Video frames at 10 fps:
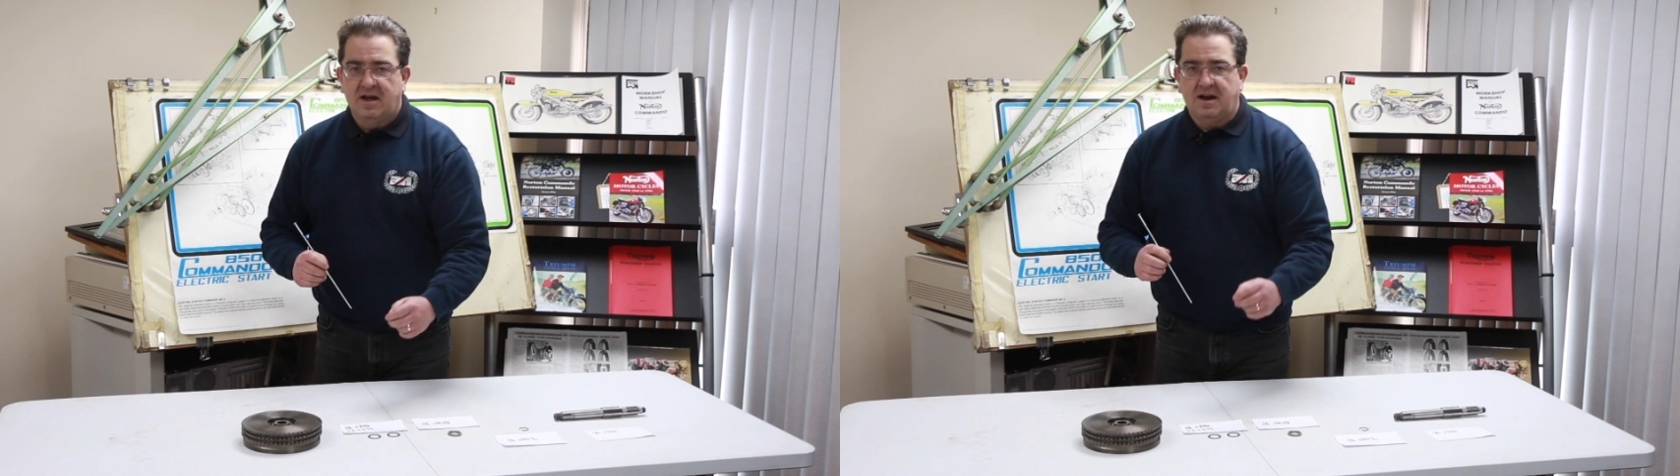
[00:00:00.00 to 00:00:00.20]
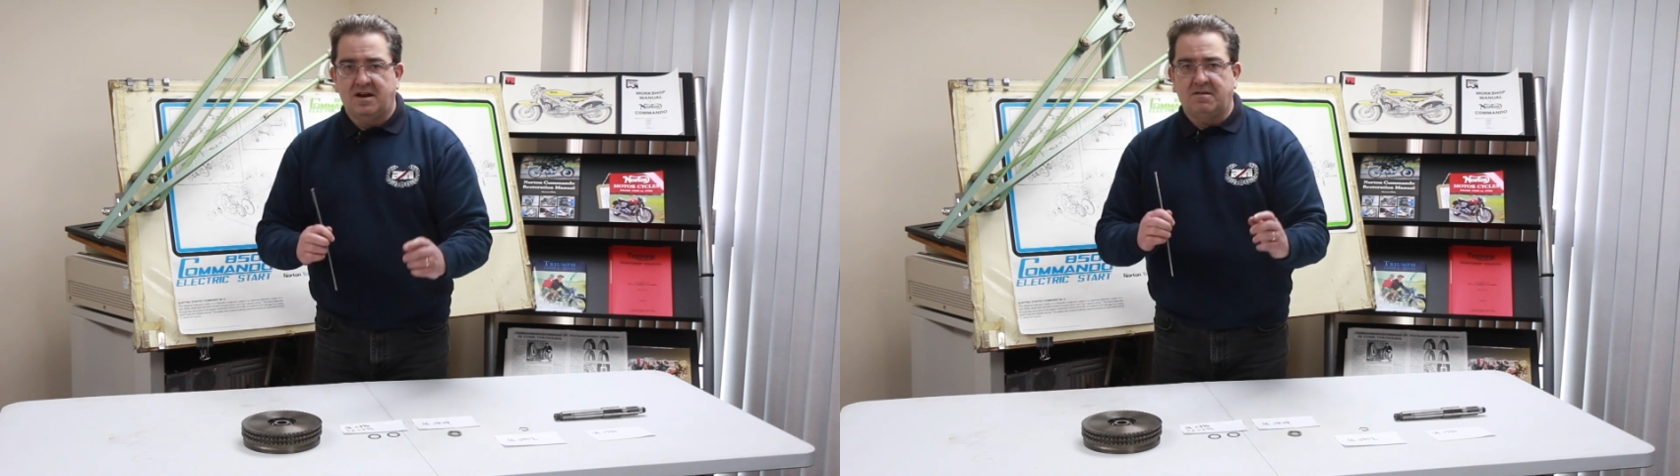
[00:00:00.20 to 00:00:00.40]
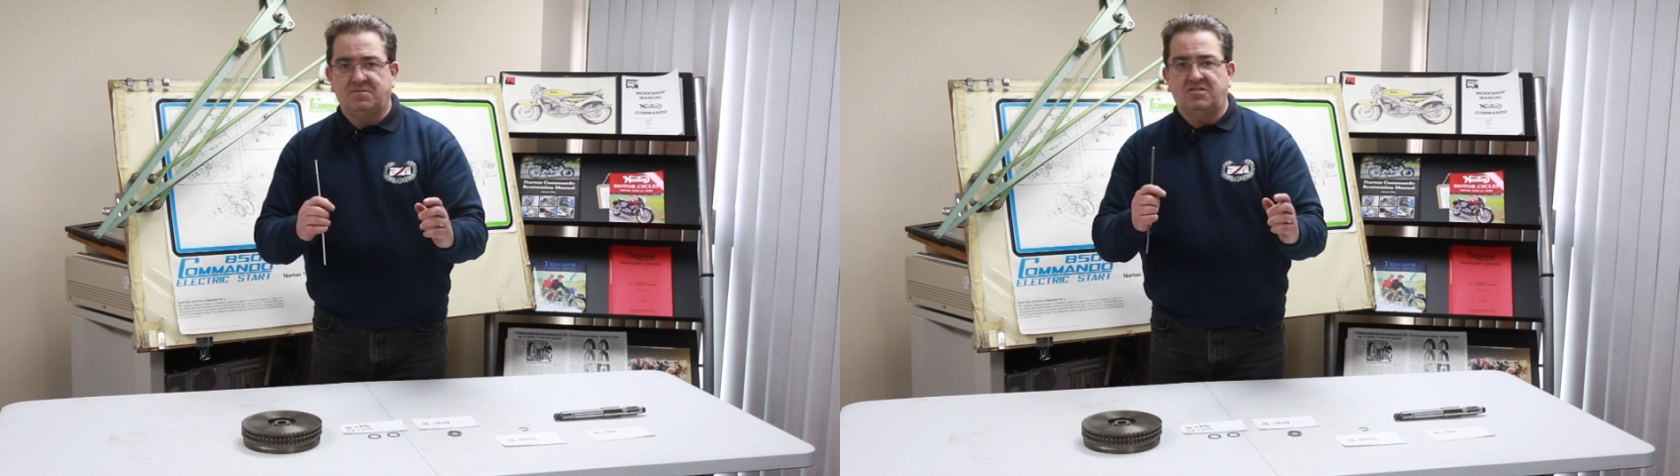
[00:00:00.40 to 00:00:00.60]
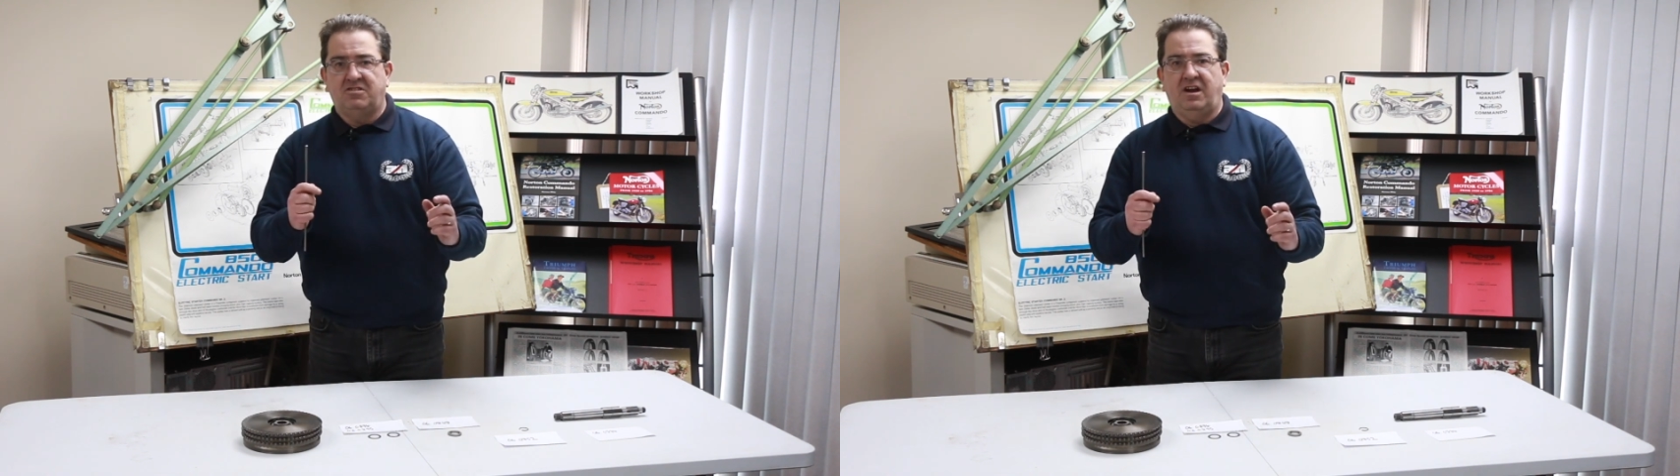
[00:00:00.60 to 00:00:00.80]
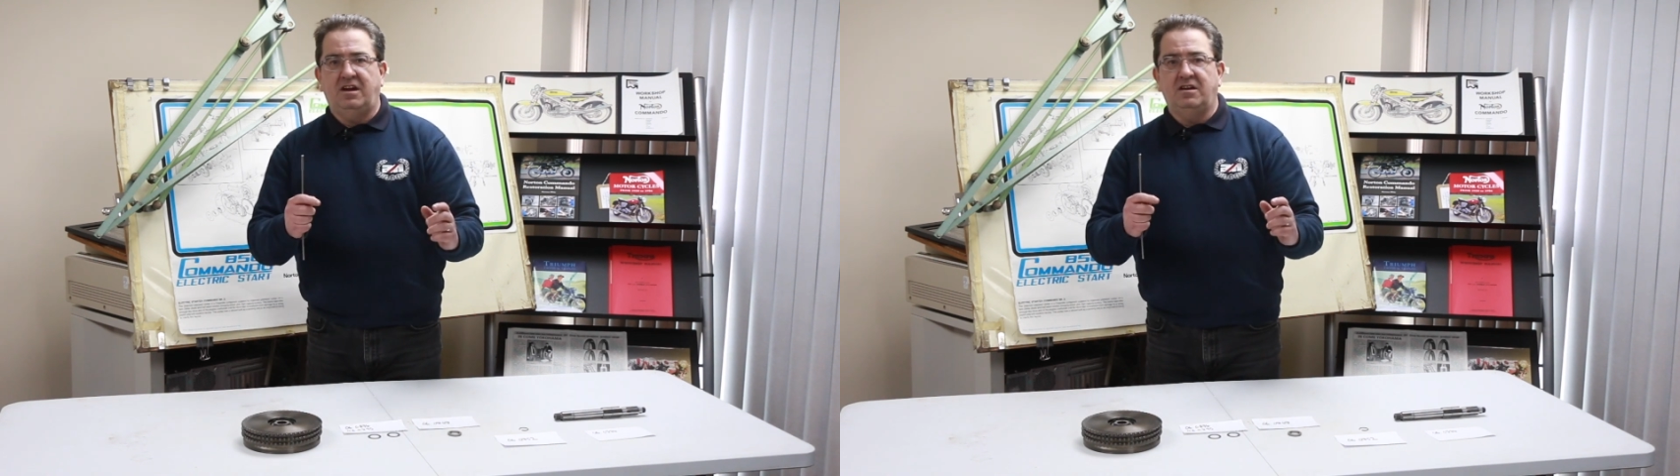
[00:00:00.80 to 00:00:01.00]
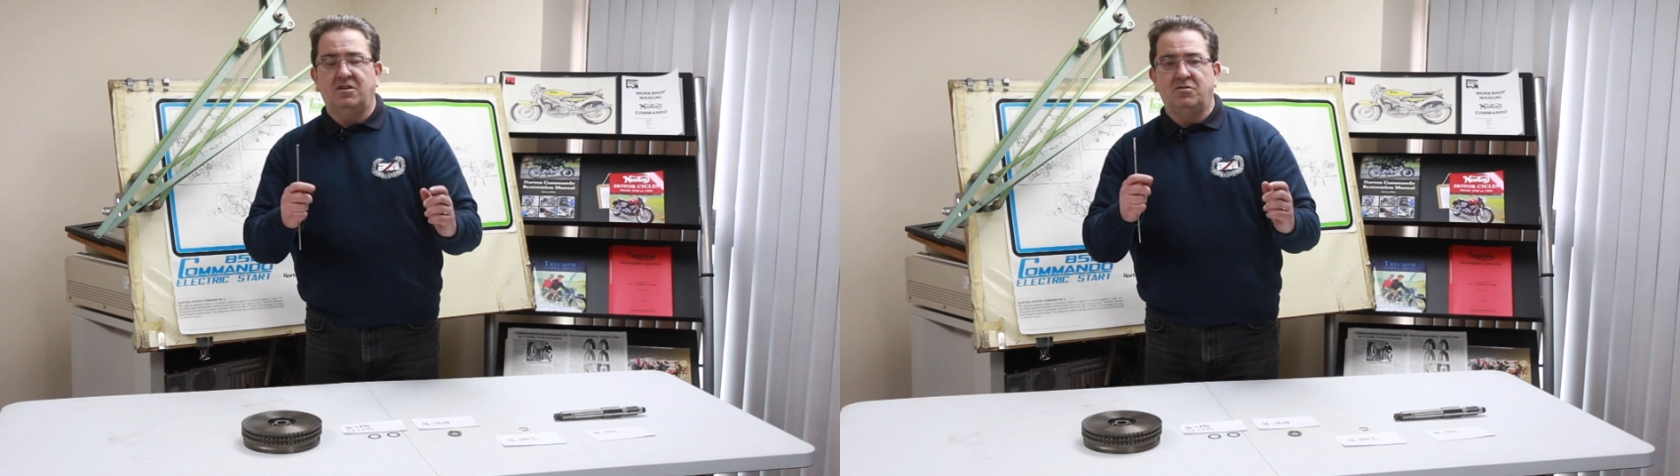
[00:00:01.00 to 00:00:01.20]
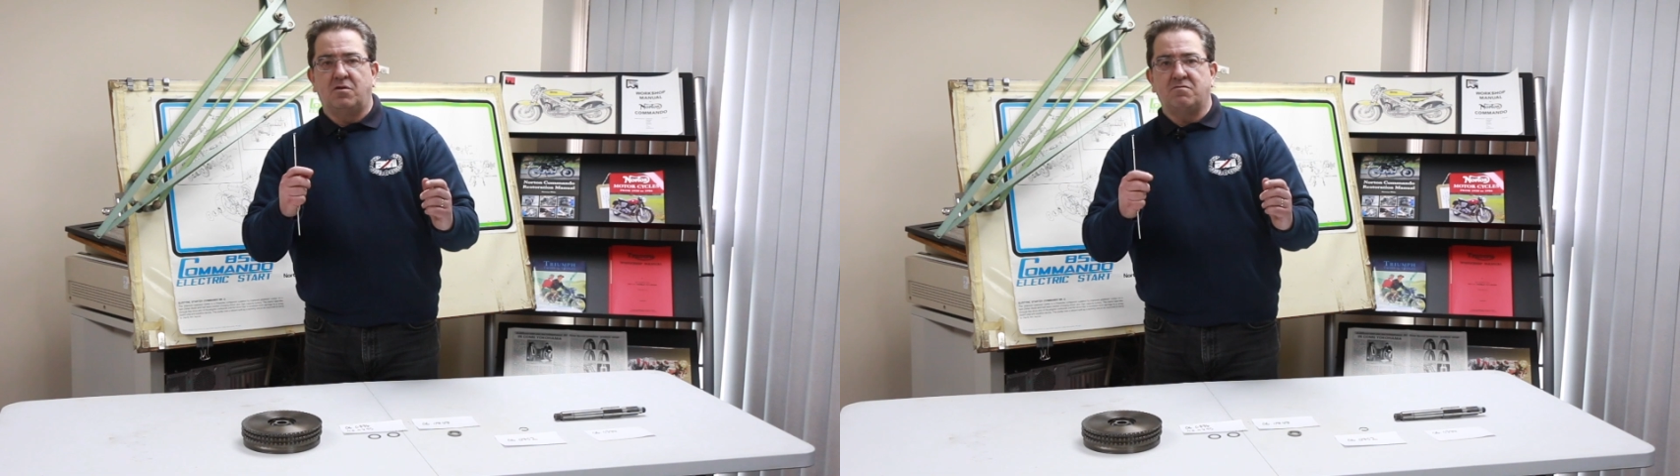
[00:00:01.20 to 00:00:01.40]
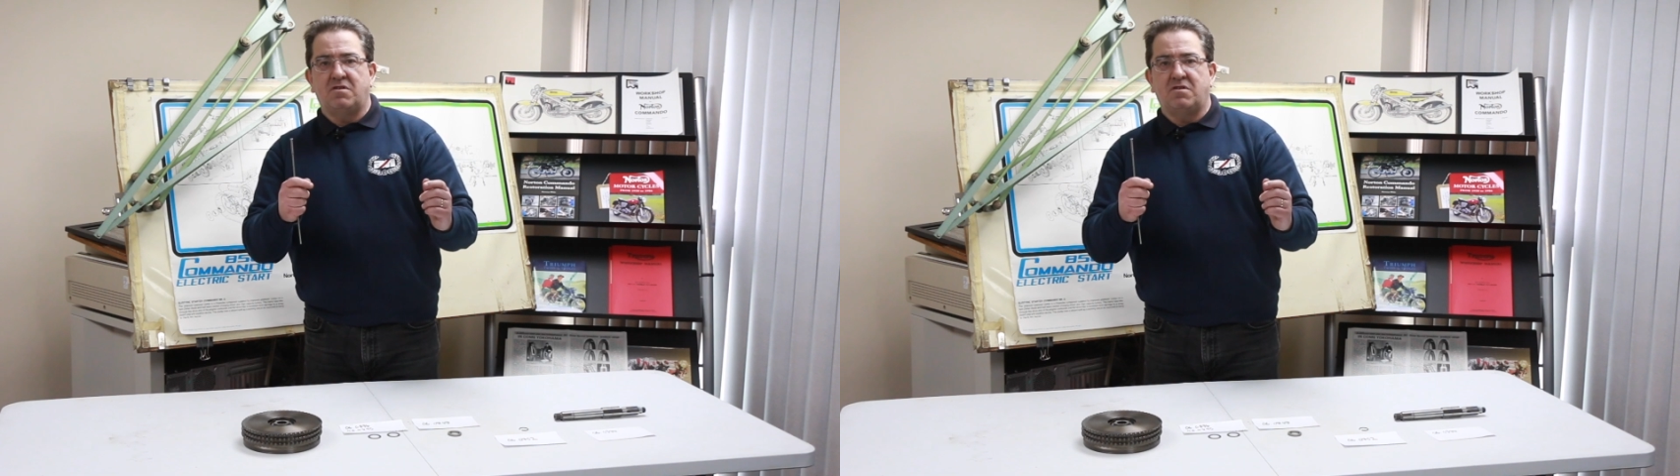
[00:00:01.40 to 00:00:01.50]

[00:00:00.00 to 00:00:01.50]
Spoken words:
and have the chain not